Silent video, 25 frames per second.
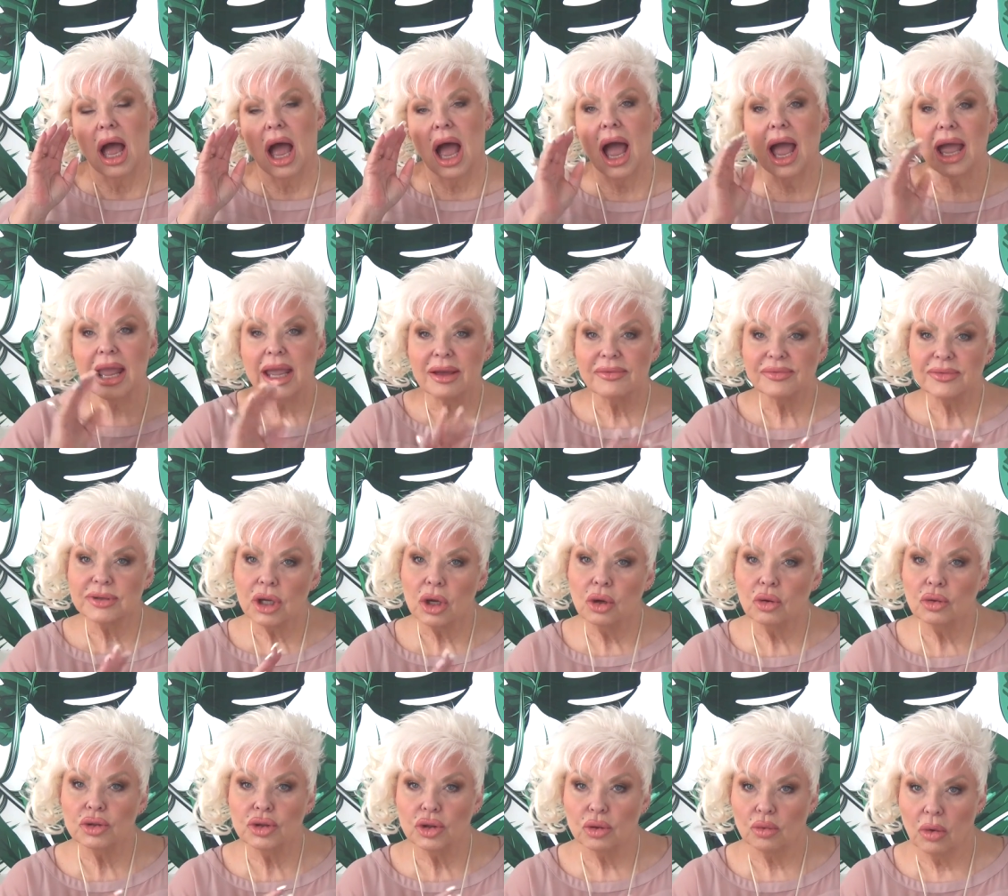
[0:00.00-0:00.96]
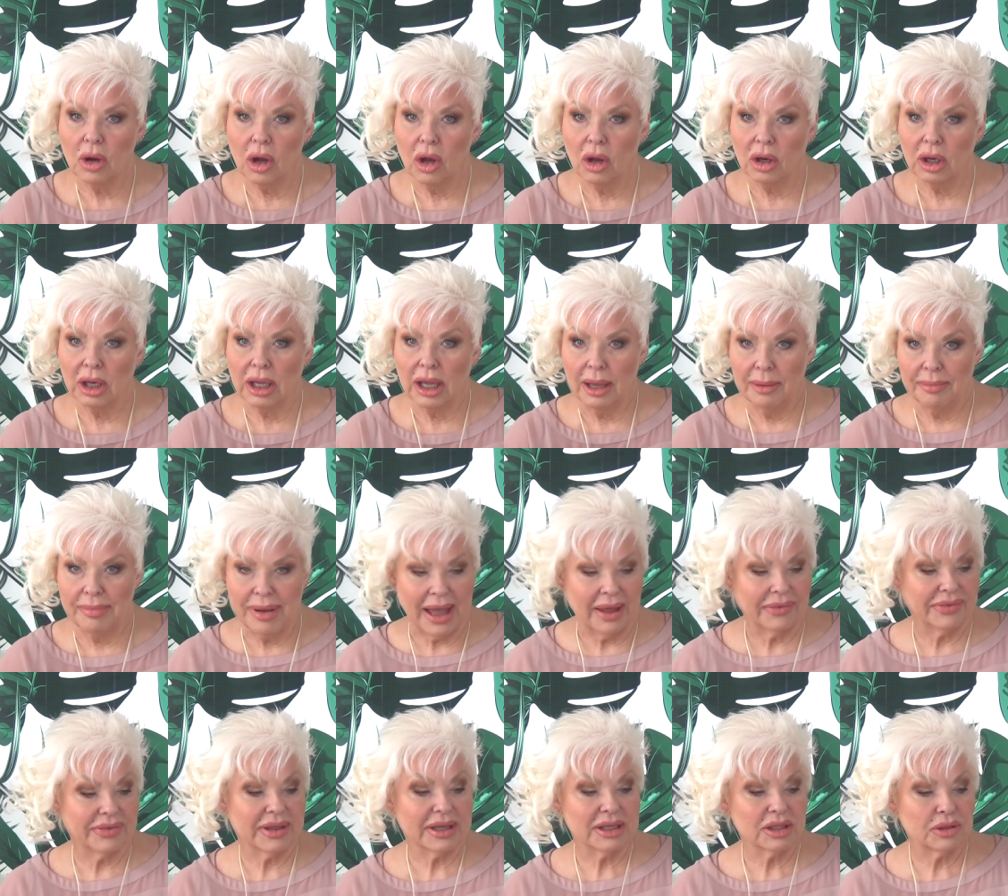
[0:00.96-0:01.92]
I have told you all
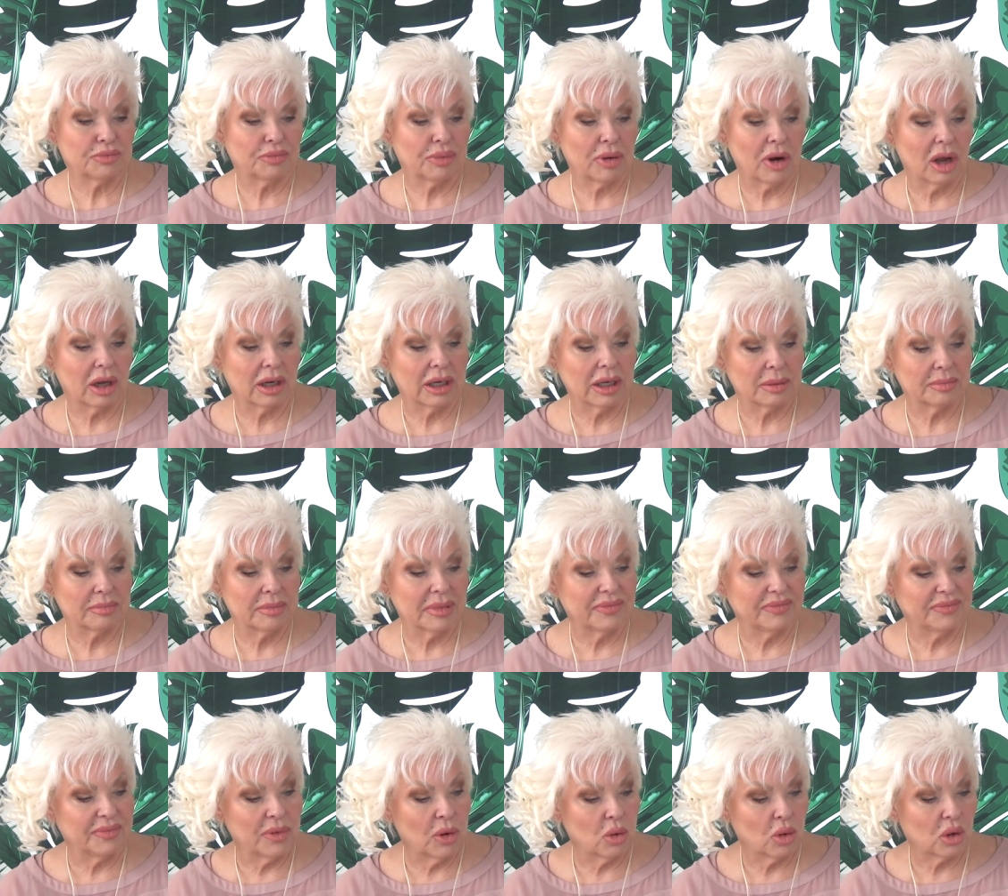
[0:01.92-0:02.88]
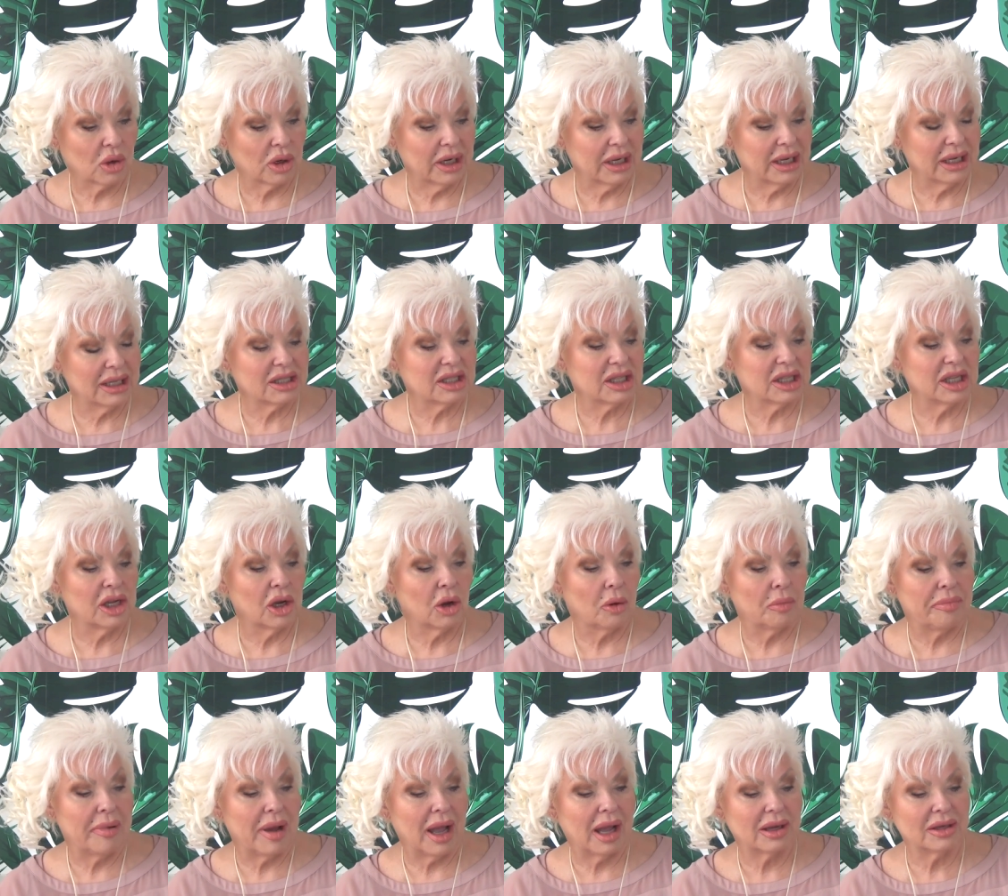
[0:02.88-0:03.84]
about this product before. It's the
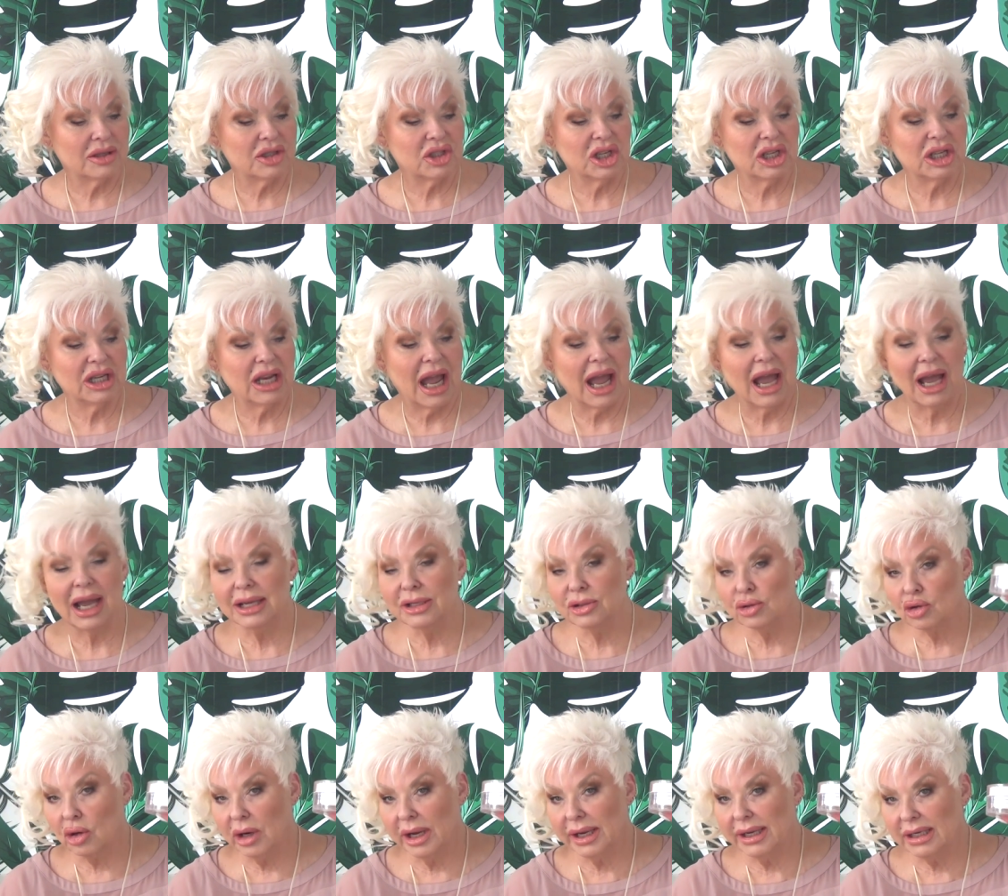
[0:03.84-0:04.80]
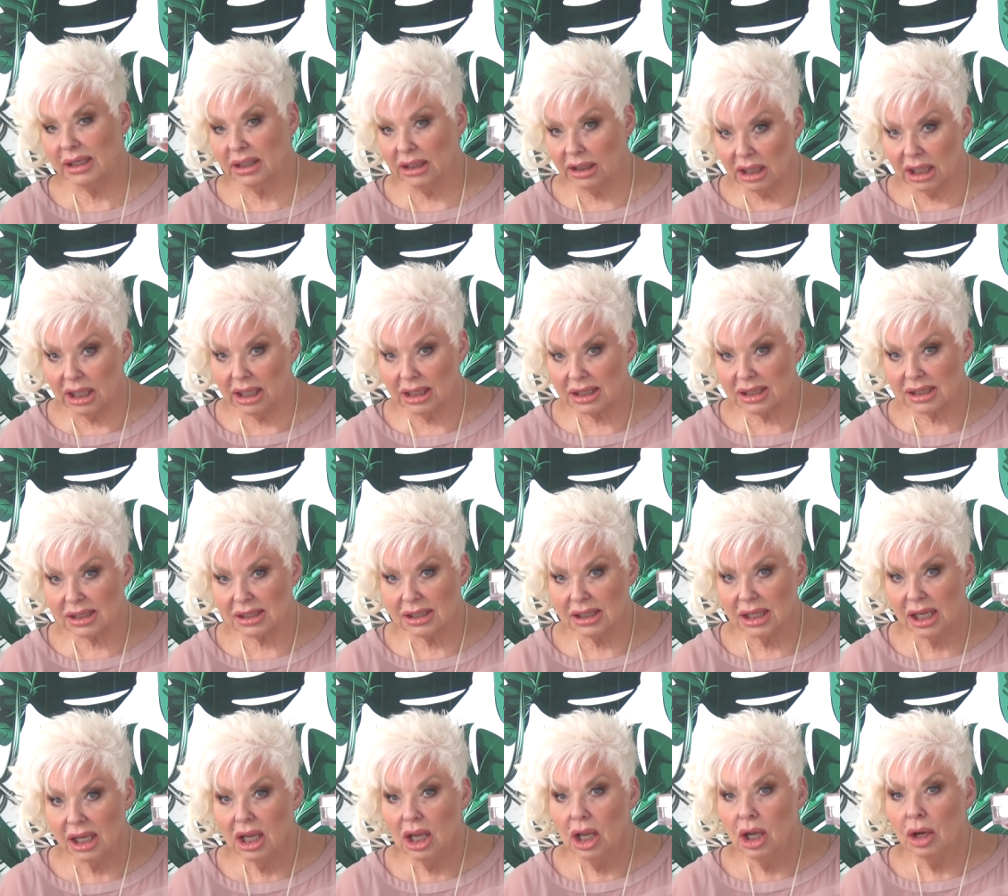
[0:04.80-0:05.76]
Obagi Hydrate
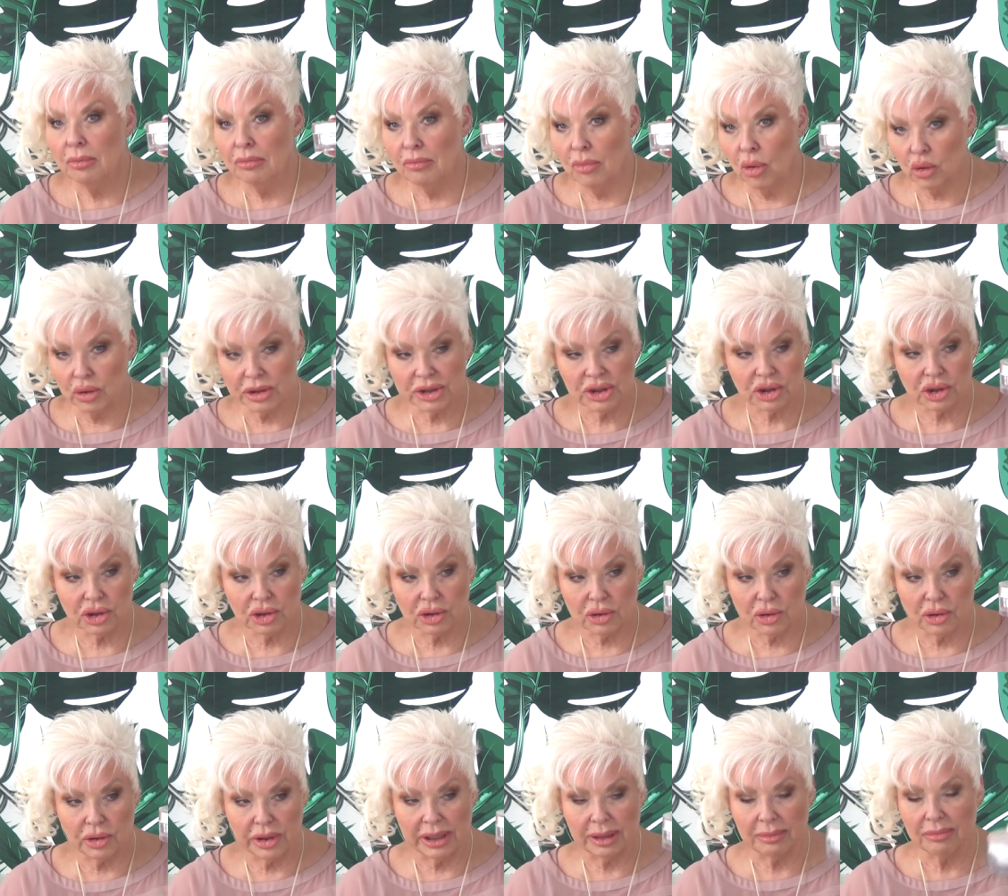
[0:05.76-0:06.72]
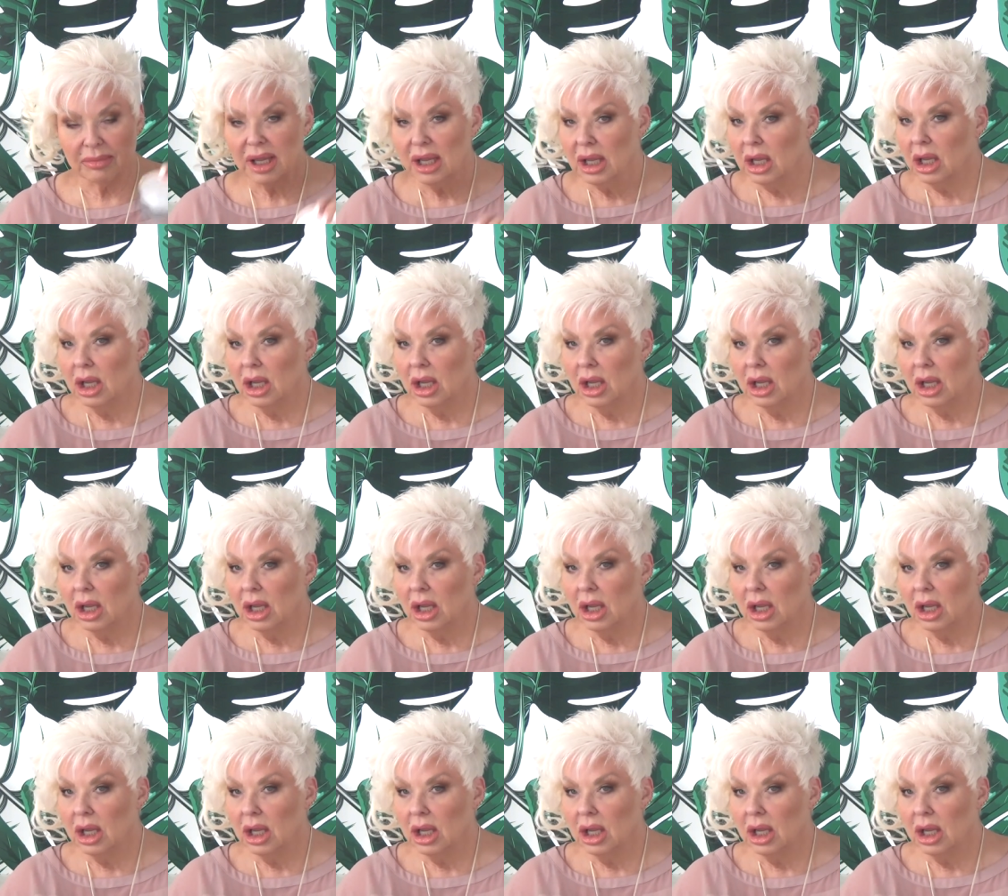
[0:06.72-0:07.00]
Luxe Moisture Cream.